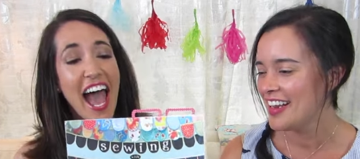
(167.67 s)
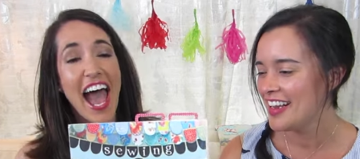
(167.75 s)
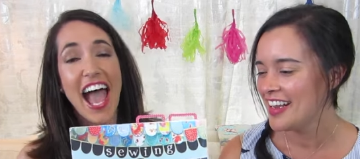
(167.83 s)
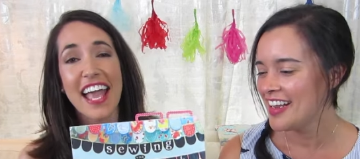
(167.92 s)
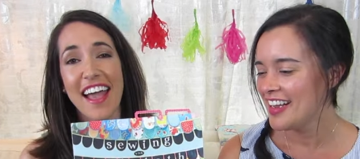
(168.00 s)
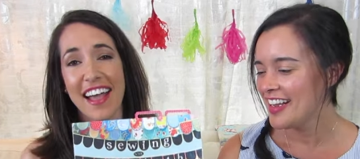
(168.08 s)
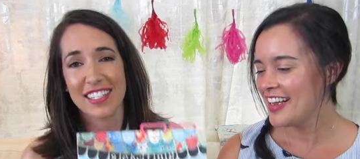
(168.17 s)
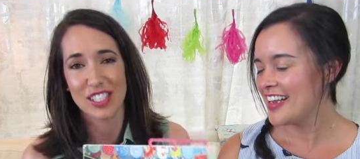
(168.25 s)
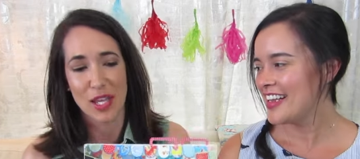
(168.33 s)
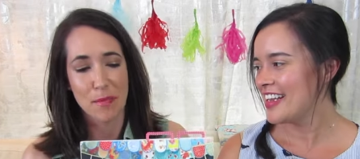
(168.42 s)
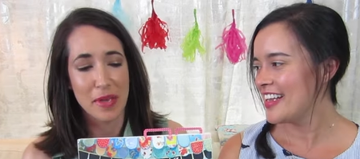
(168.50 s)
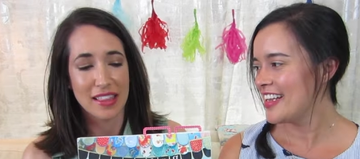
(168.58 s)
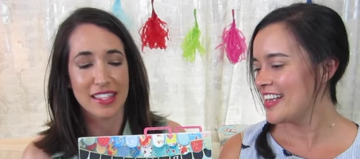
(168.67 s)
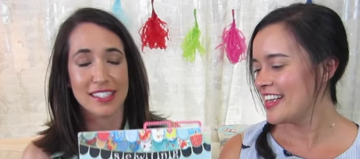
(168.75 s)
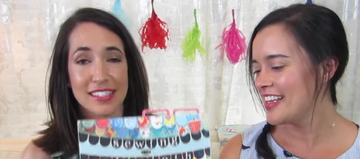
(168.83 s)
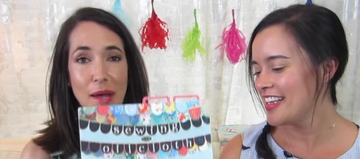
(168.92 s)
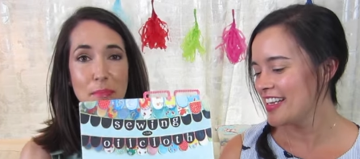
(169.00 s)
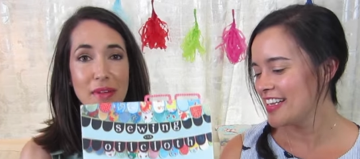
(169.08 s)
Speaker 1: I actually picked
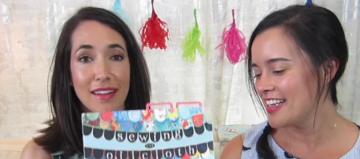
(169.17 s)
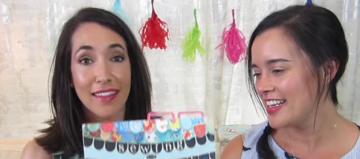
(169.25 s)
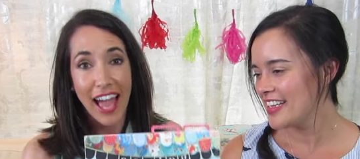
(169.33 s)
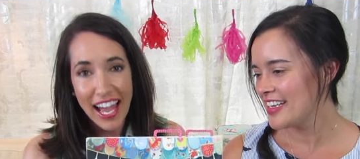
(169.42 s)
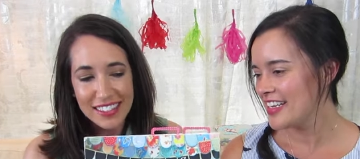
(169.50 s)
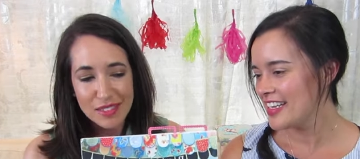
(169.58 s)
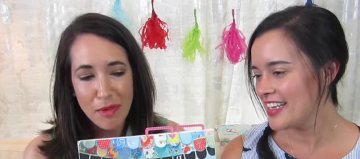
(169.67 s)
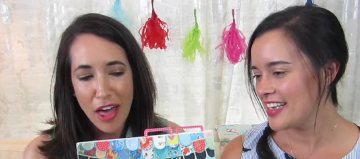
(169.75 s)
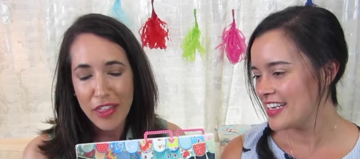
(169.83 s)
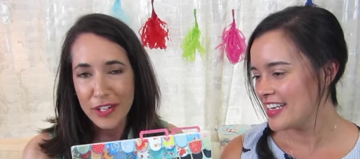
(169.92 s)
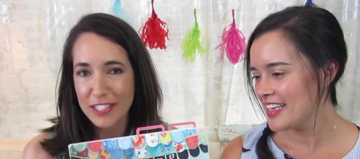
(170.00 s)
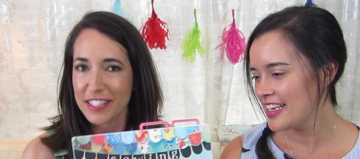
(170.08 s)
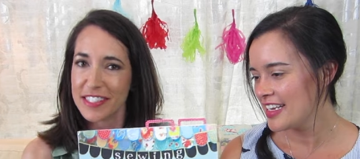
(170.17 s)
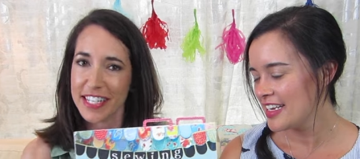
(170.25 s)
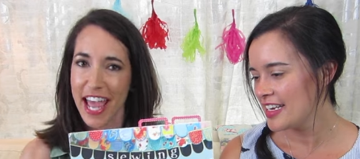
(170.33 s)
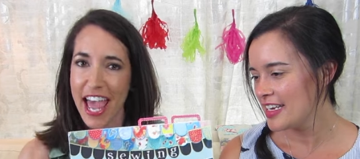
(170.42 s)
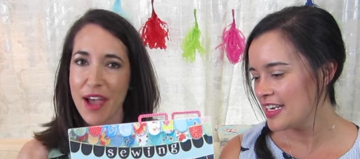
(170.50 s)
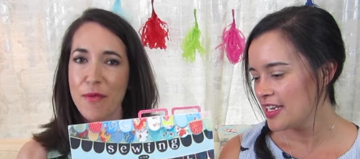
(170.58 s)
this up last Mother's
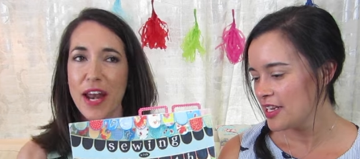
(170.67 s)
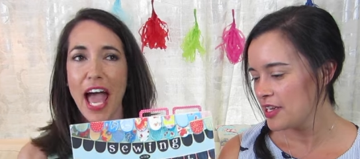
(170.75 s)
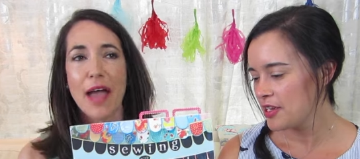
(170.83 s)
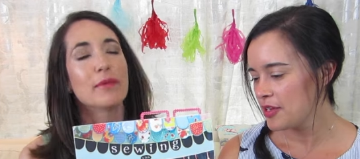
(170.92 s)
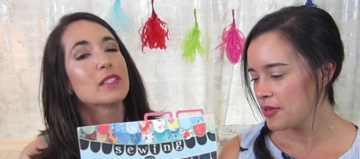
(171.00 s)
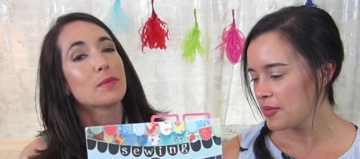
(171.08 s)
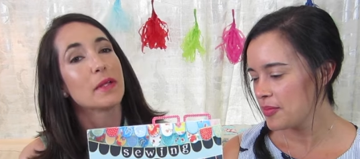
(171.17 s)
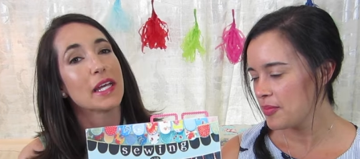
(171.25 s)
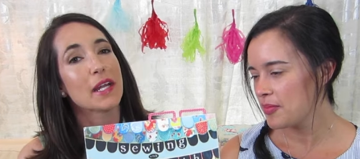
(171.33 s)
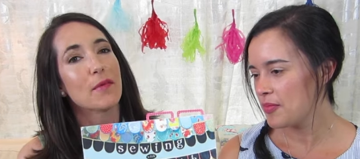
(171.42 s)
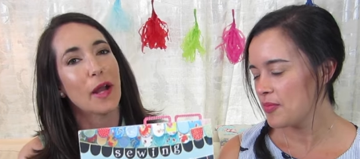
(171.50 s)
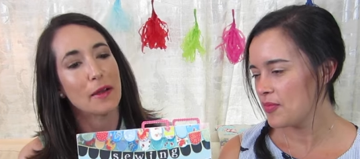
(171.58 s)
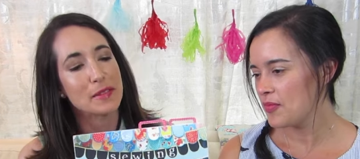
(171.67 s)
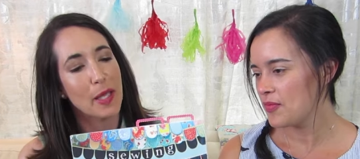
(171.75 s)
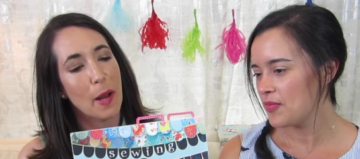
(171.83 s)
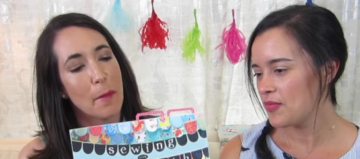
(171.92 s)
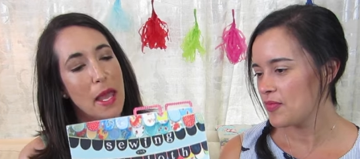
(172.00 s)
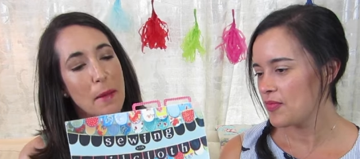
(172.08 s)
Day when I was planning what I was
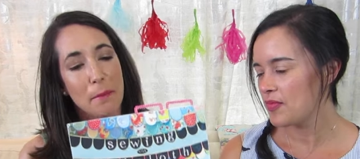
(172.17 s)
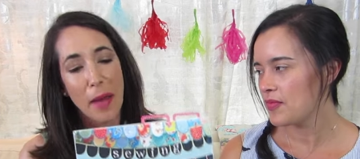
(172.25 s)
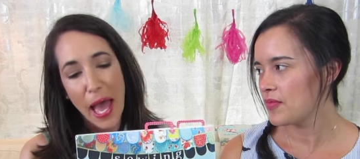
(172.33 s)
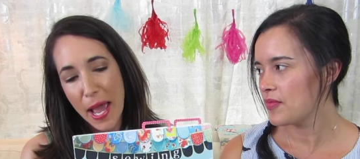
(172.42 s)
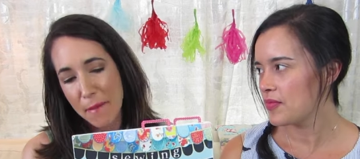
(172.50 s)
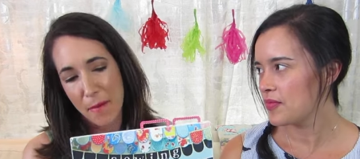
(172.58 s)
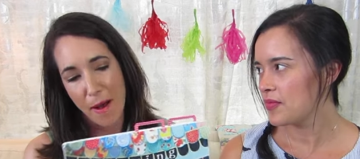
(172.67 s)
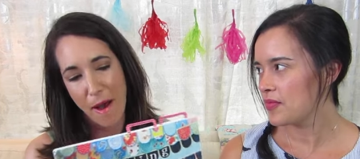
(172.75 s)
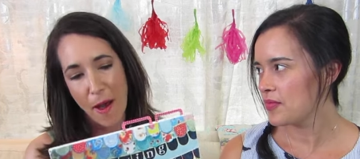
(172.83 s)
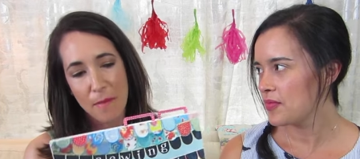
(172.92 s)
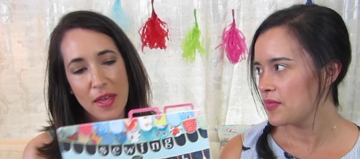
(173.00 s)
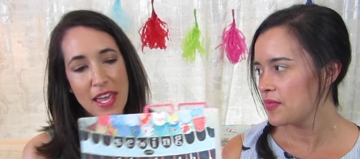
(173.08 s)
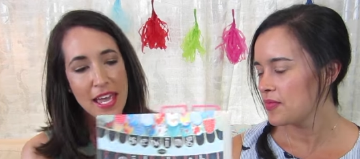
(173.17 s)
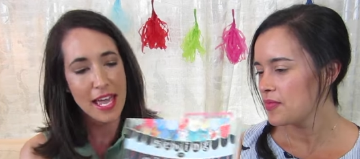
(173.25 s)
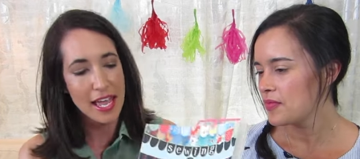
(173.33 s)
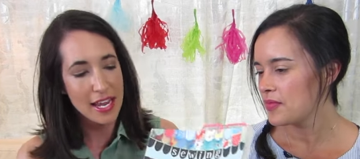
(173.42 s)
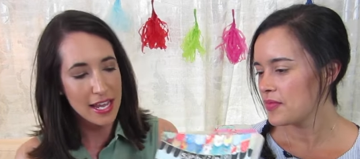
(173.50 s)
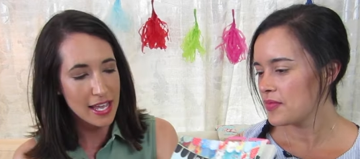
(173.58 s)
going to make my mom.
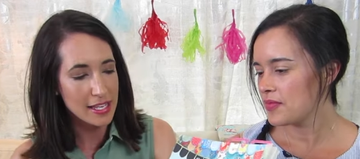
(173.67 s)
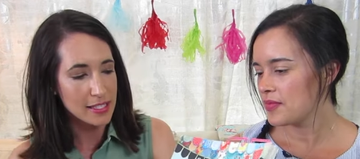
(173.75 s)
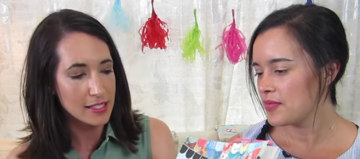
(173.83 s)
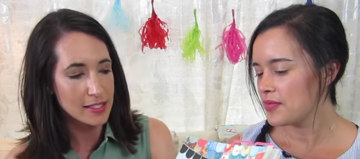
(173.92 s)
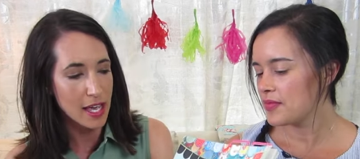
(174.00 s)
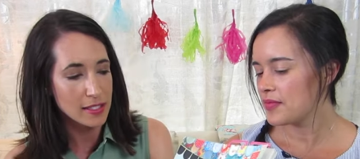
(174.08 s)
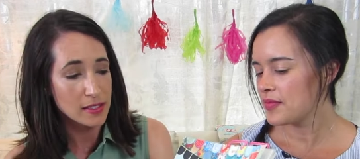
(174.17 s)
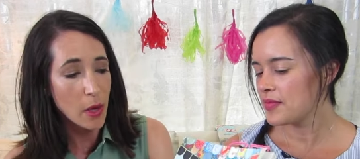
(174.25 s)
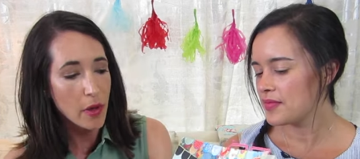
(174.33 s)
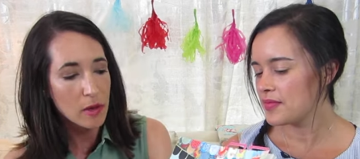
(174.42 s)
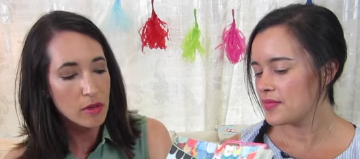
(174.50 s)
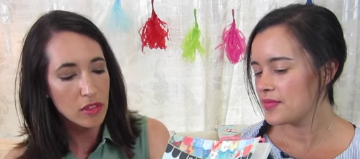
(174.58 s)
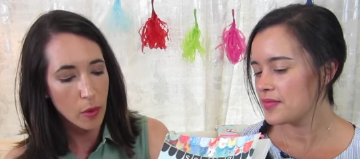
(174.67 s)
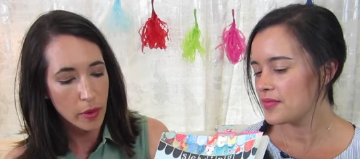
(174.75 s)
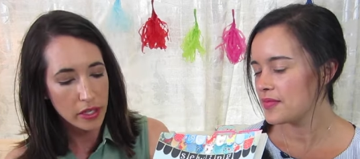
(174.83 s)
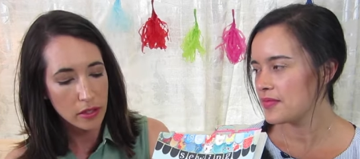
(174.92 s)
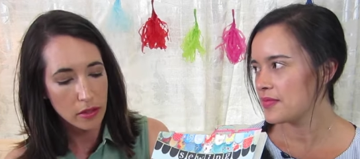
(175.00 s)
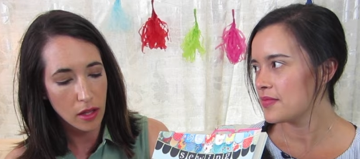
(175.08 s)
It is a Sewing with
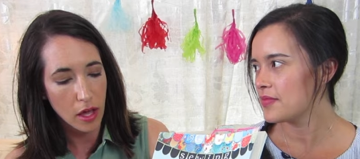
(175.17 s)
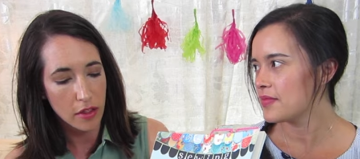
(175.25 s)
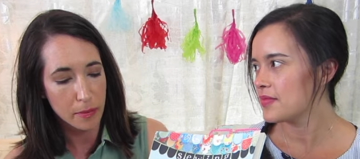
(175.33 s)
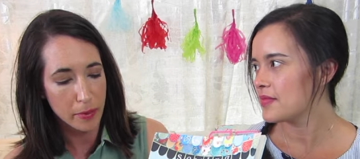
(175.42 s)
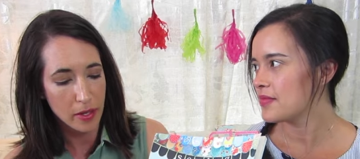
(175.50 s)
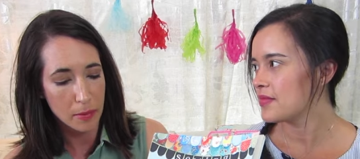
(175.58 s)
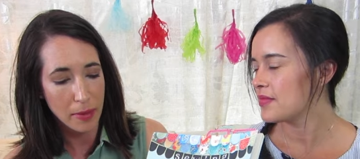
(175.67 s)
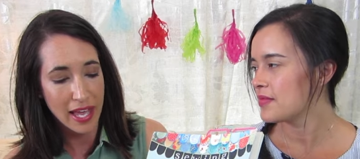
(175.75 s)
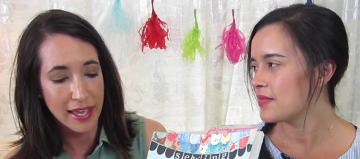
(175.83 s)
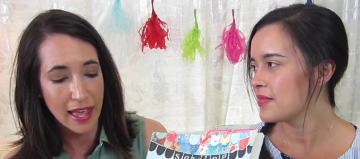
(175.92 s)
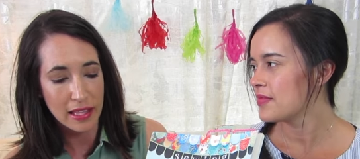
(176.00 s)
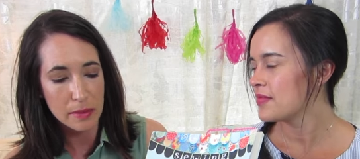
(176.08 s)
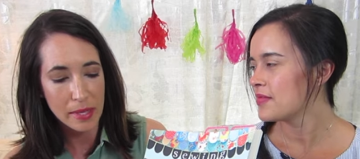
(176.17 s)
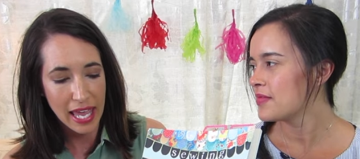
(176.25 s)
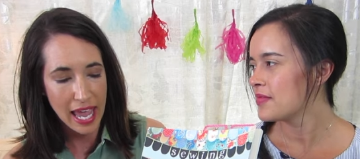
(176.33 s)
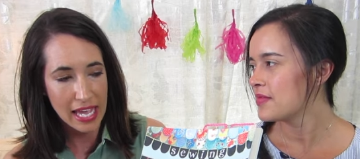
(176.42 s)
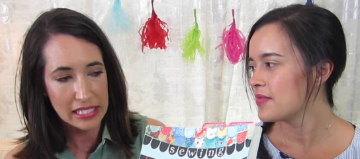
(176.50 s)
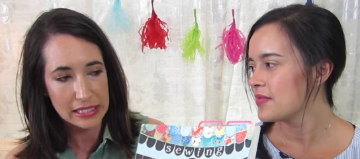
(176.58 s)
Oilcloth book by Kelly
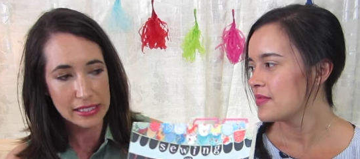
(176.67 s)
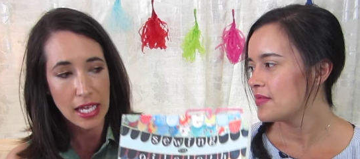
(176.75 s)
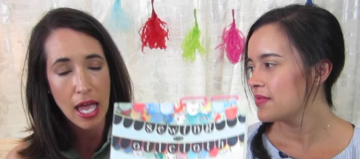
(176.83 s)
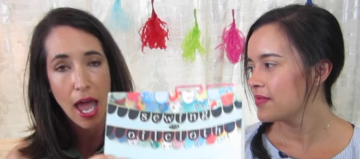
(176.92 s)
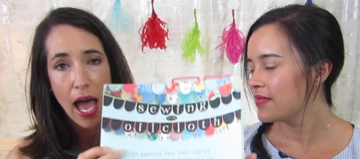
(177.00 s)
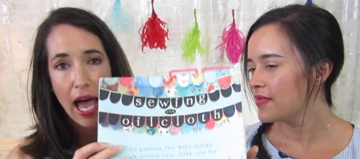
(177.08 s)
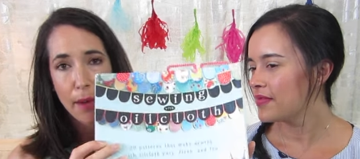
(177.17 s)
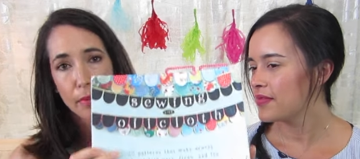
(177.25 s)
McCants. I